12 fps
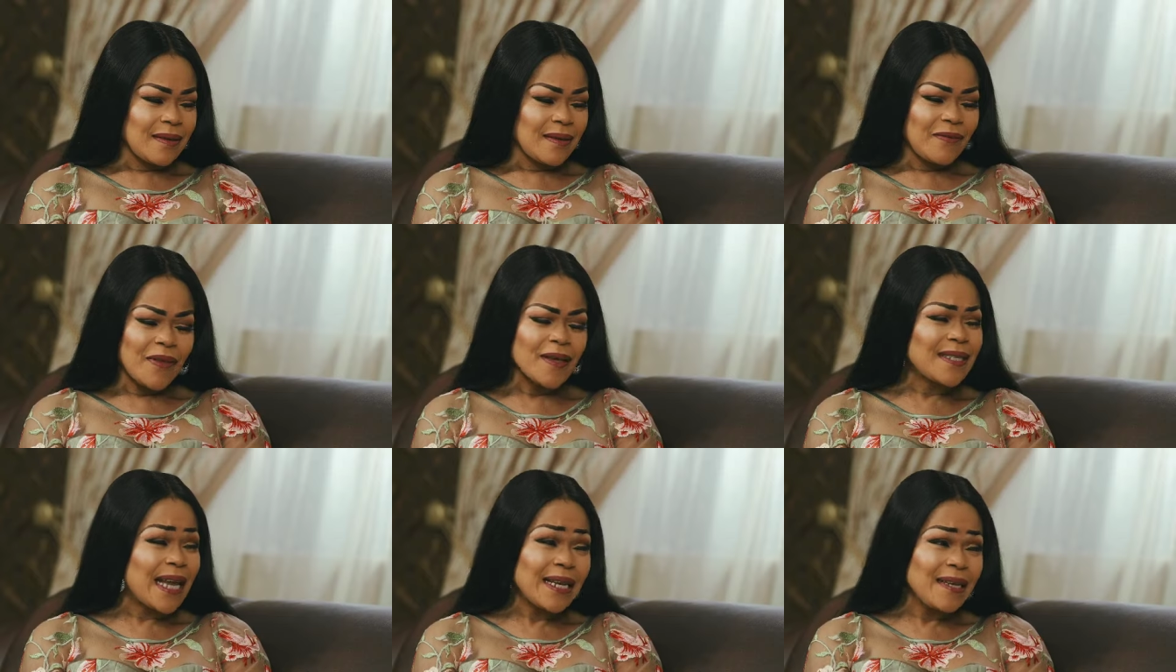if
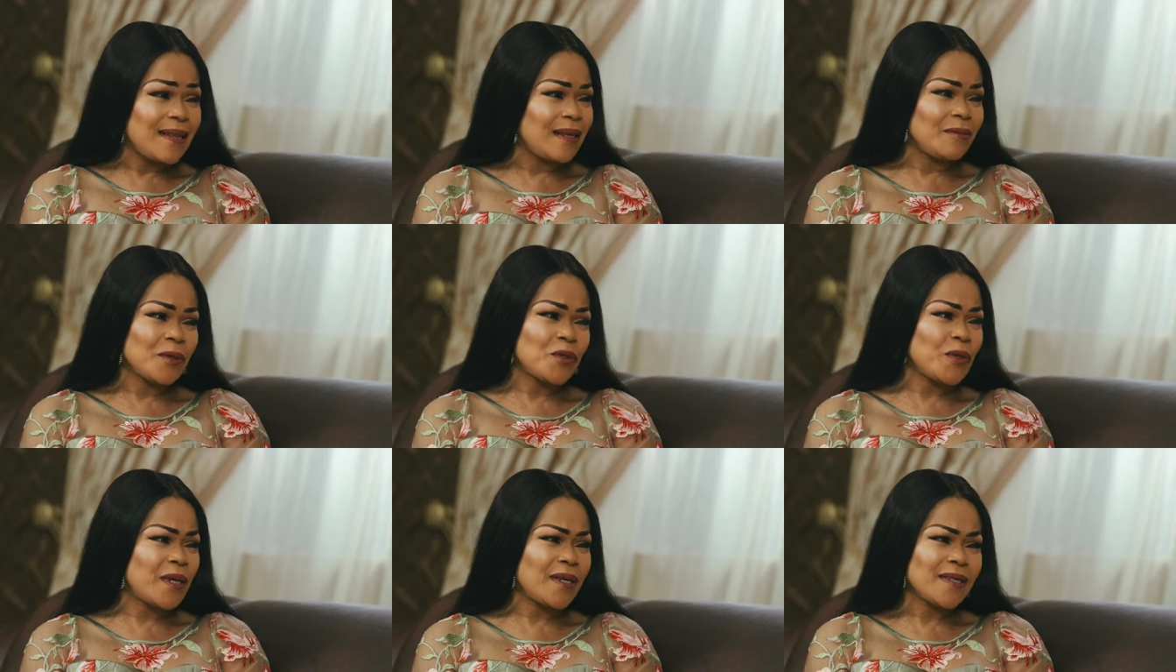there's anything
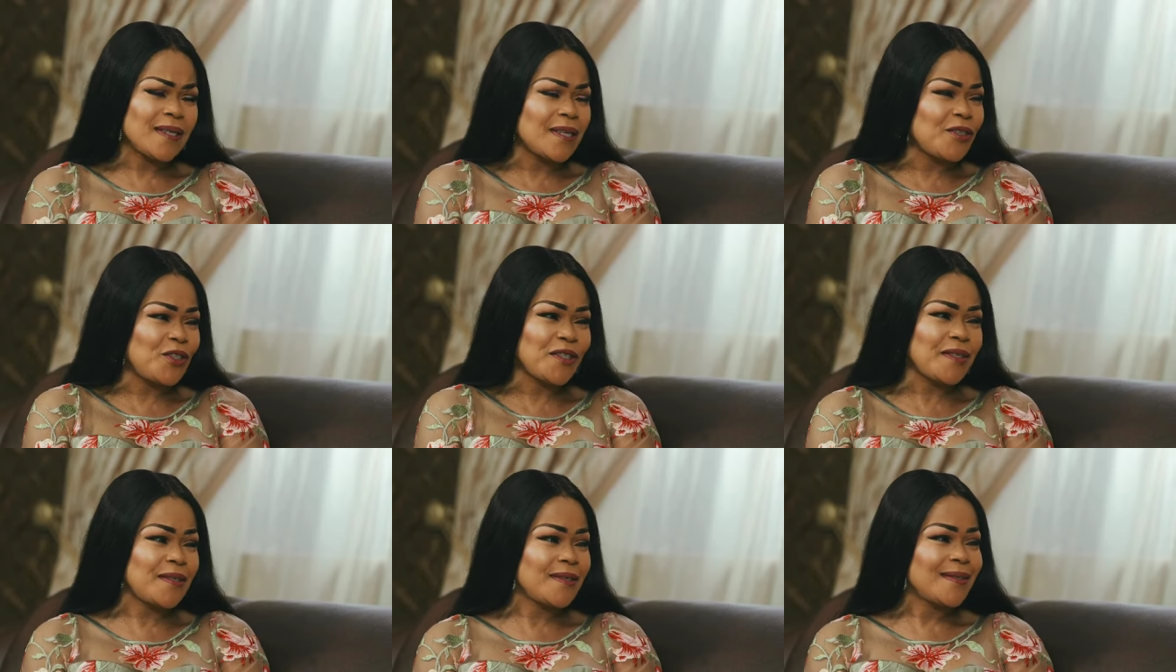between us, it's
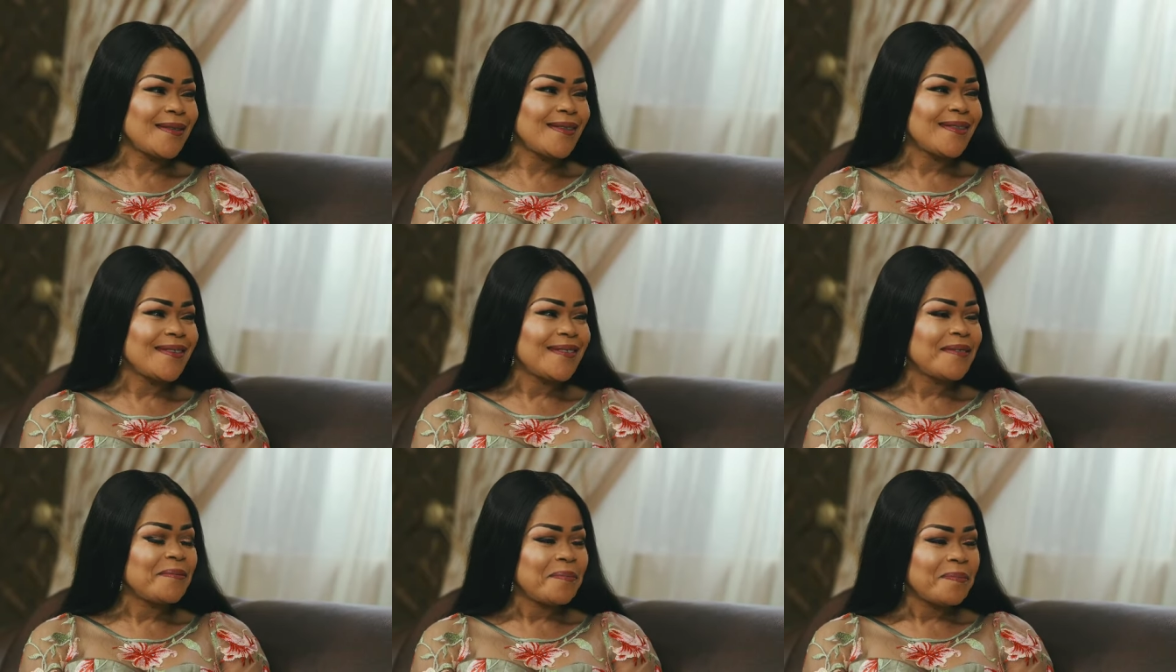just,
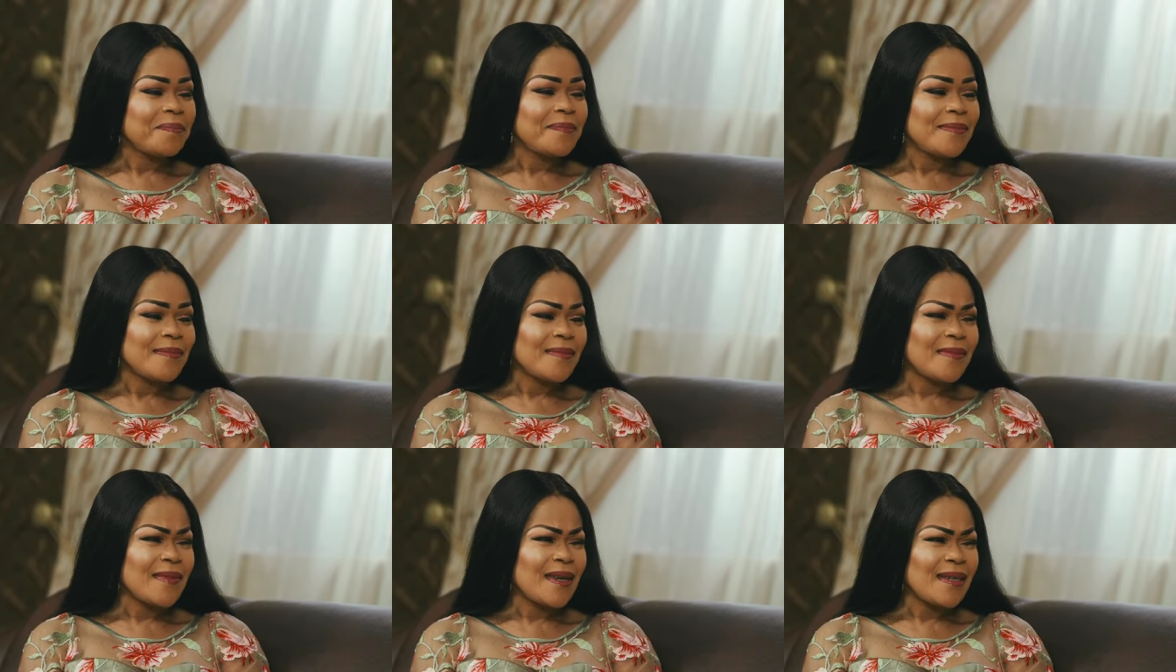
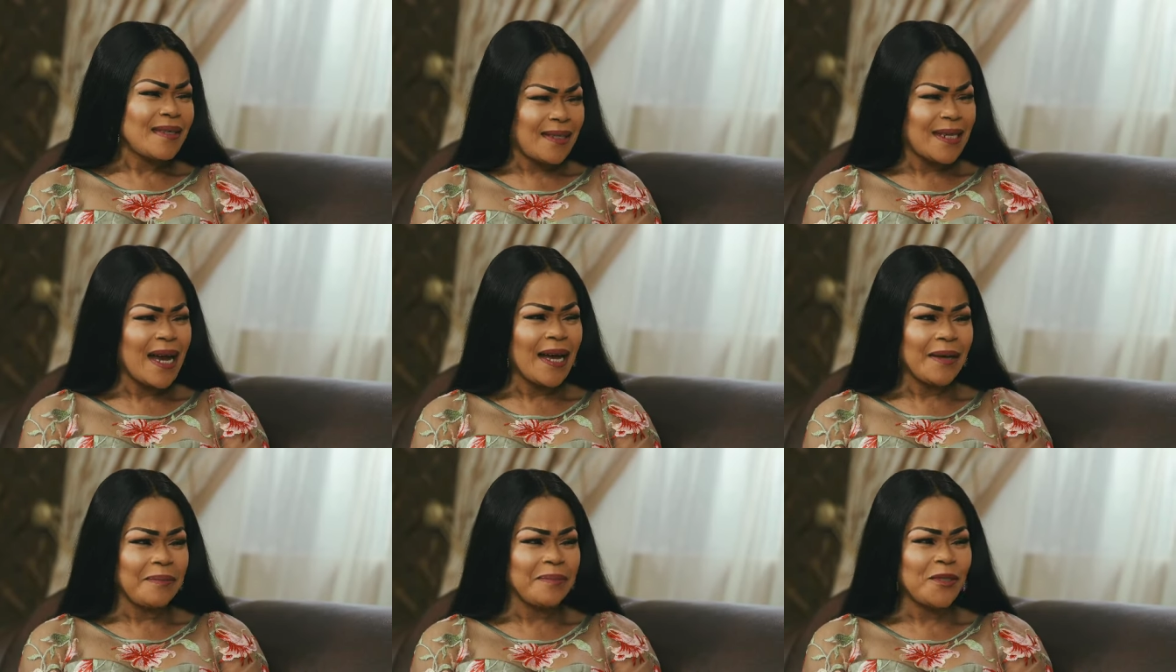it's
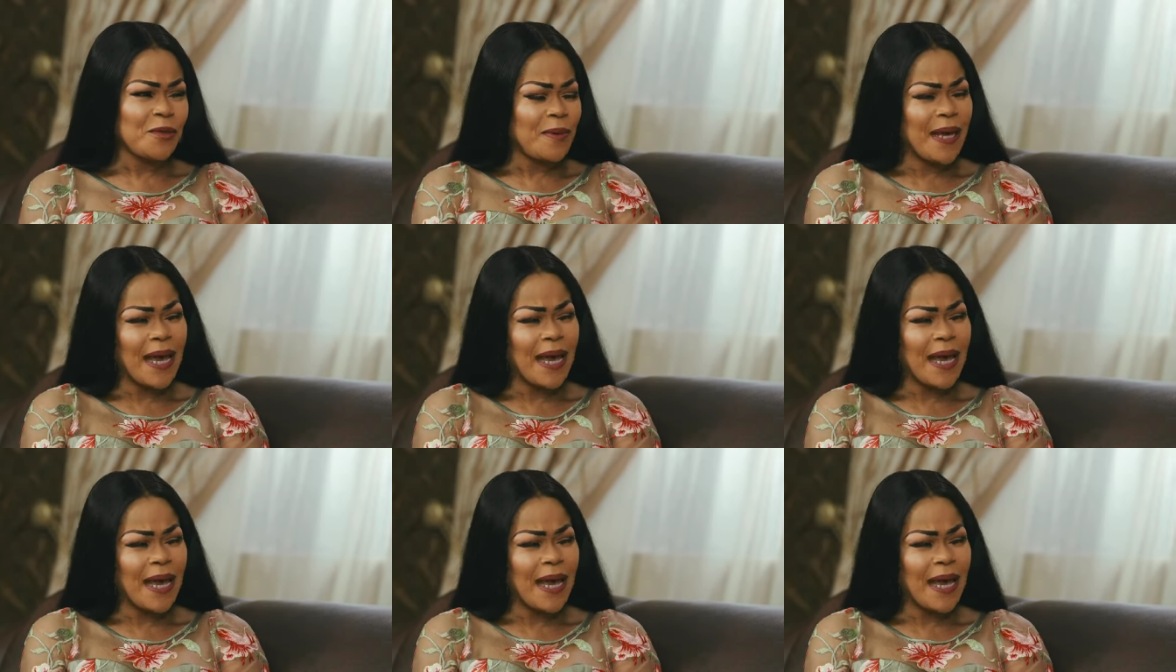time to be